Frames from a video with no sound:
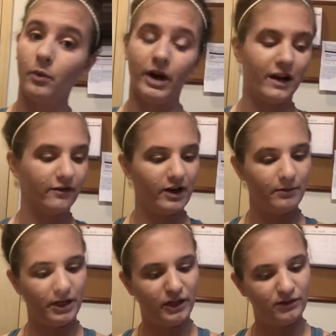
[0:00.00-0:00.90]
whatever. I'm
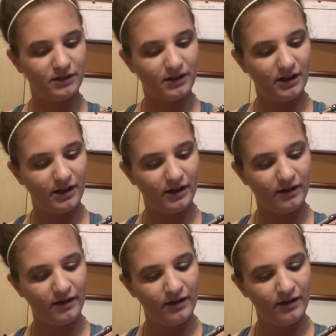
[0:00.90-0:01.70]
gonna use the